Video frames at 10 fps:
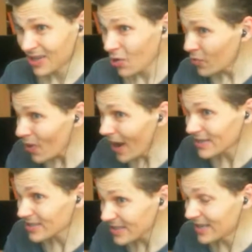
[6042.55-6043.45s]
They don't
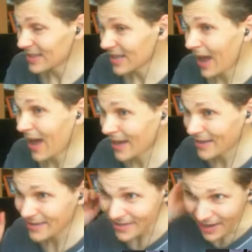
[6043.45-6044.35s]
actually hit that
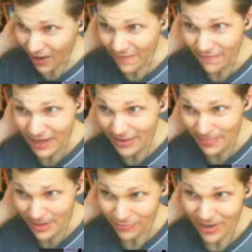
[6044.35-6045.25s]
hard. I found the
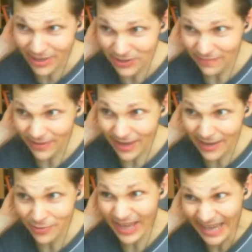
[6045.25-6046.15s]
best strategy for
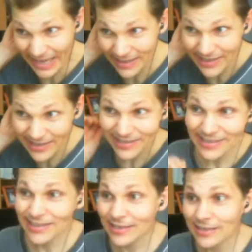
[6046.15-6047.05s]
that as a healer
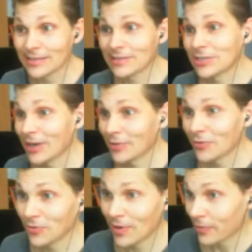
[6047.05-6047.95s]
is
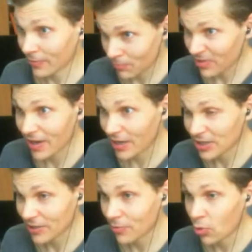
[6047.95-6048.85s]
just to, as a
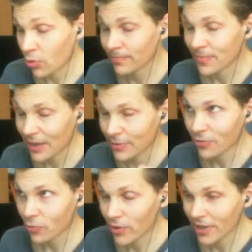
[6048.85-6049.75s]
sage anyway, or as a
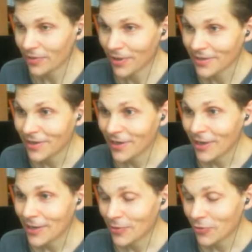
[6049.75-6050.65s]
sork anyway,
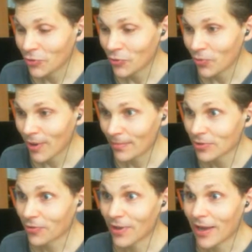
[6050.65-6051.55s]
is to
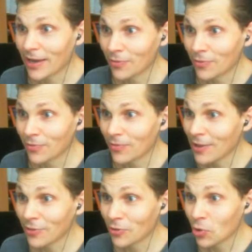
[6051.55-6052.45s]
just stand
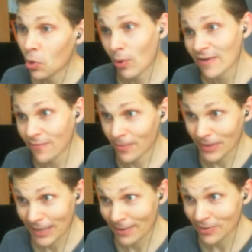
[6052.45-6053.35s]
still, wait for them
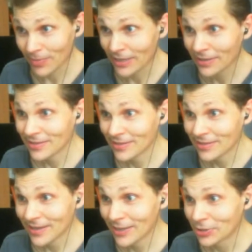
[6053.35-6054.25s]
to come to me,
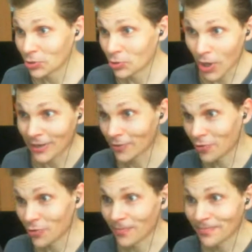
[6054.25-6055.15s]
and then do lightning
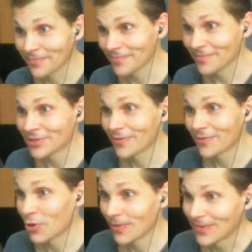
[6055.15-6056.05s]
storm and
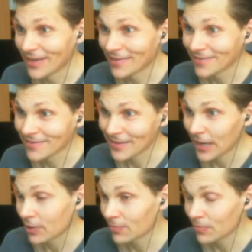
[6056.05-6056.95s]
just burn them down. The
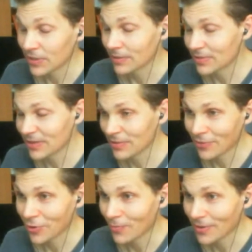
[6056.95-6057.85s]

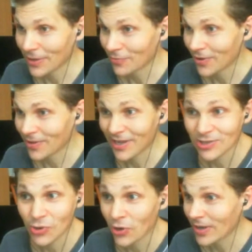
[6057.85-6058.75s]
DPS are helping as well, and they
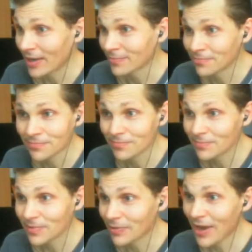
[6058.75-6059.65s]
just go down.
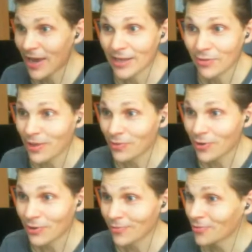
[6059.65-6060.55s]
Standing in the red
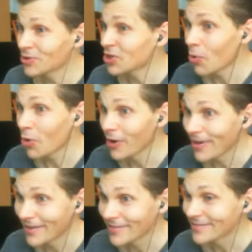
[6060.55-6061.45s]
circles, don't worry
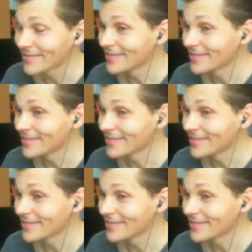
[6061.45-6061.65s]
about it.